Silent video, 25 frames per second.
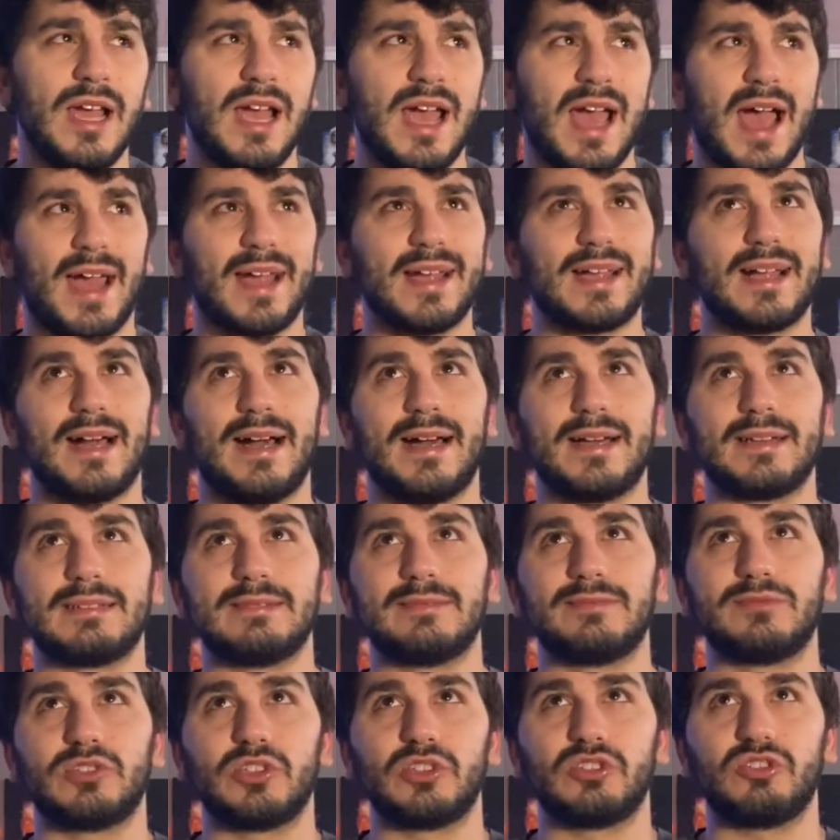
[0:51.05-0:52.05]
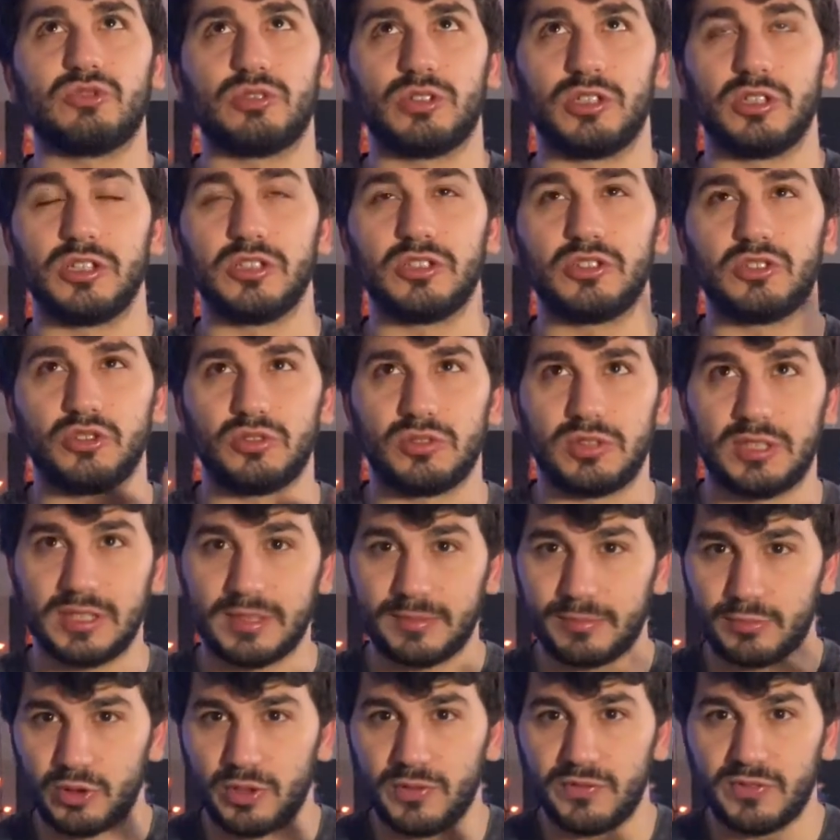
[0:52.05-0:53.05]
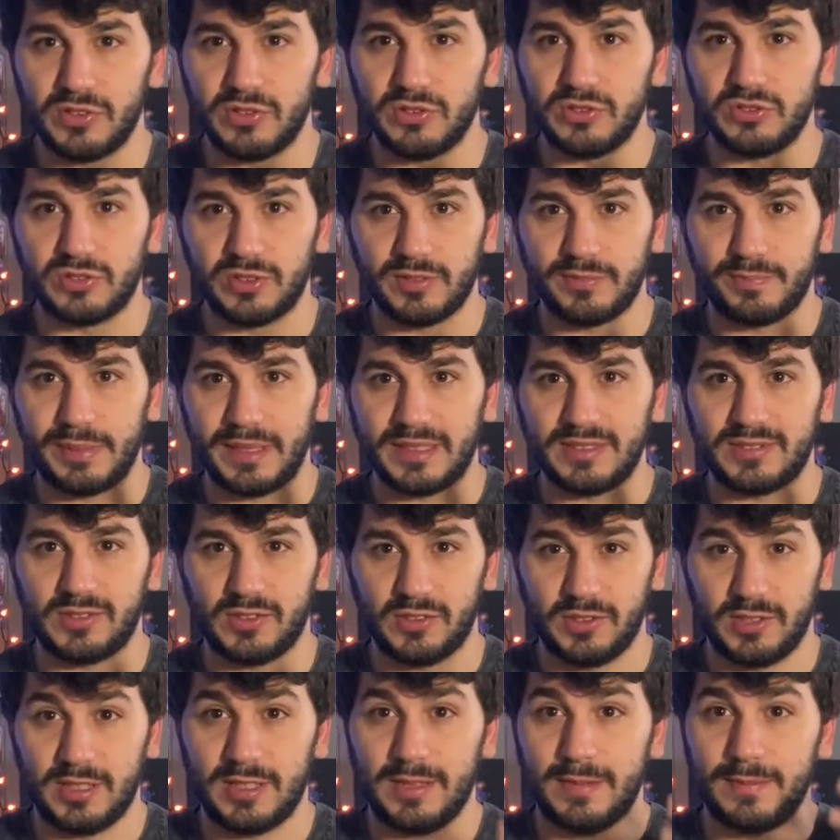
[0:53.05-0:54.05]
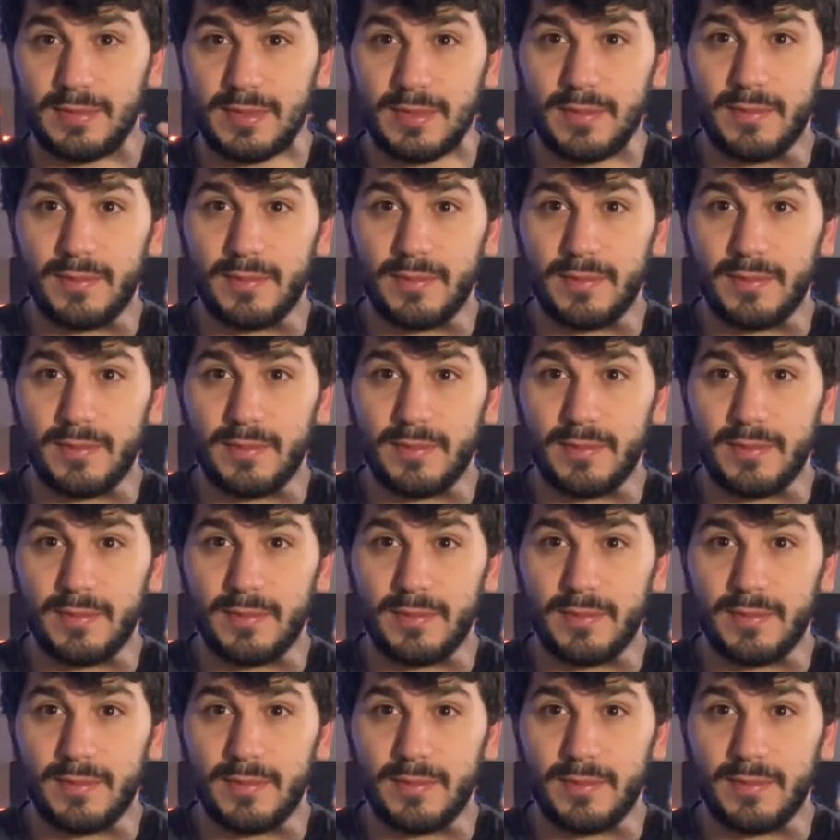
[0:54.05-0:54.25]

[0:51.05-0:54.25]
I kind of just really doing like reviews of basically